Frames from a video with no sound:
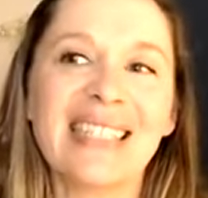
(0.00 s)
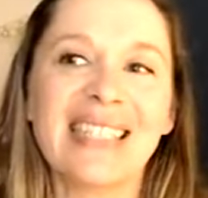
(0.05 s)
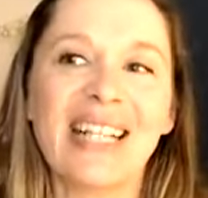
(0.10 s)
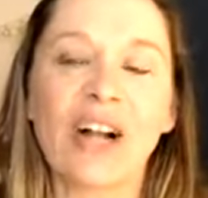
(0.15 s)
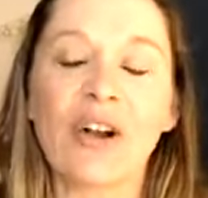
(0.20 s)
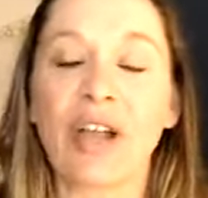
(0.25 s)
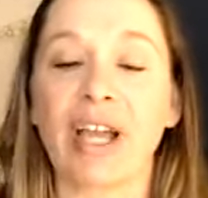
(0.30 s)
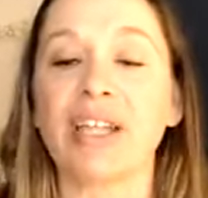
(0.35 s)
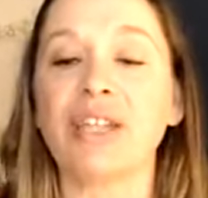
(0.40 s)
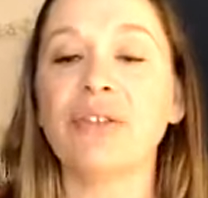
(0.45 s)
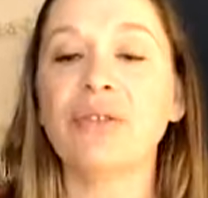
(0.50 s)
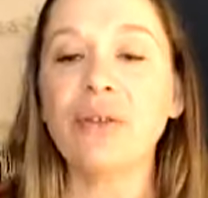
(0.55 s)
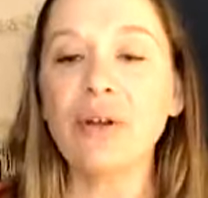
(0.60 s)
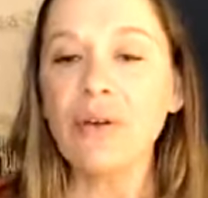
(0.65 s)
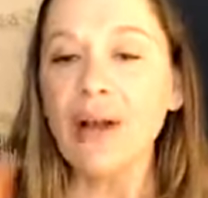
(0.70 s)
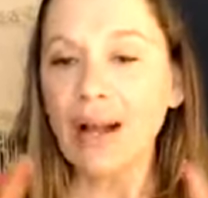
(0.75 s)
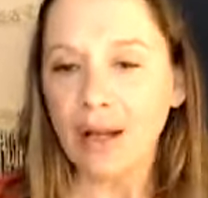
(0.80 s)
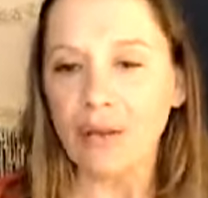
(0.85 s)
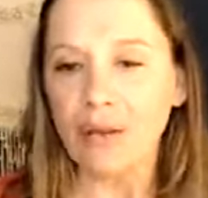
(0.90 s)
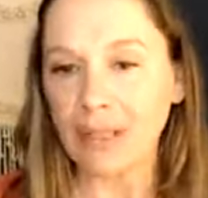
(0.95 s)
Okay, you know
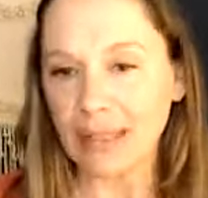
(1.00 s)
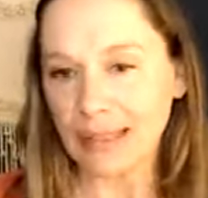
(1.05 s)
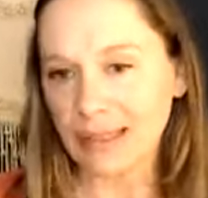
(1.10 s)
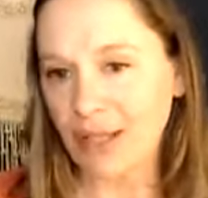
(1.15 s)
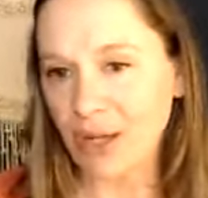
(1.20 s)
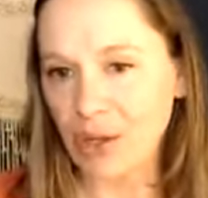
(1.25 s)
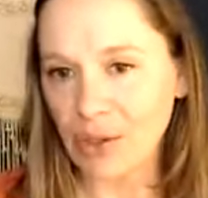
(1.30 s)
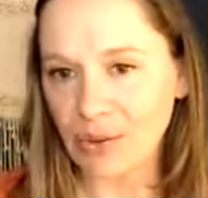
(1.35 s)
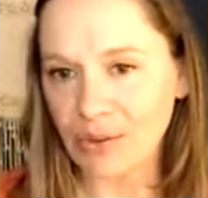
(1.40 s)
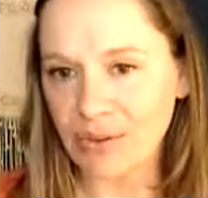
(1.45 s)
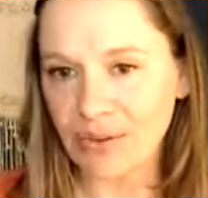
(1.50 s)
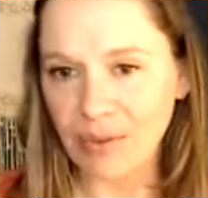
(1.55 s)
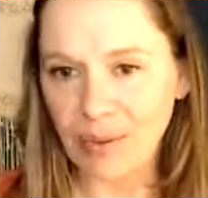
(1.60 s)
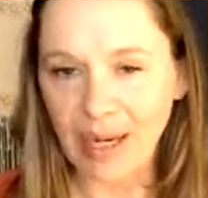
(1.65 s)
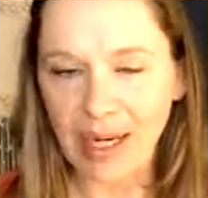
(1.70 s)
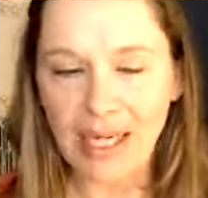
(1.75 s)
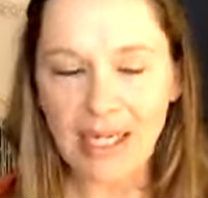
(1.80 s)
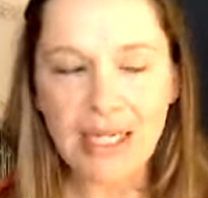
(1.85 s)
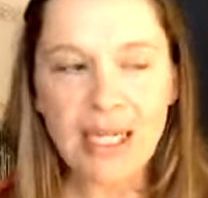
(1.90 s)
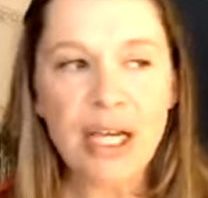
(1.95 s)
how this goes,
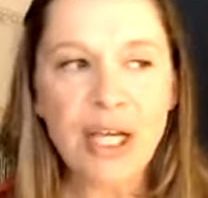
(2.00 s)
right?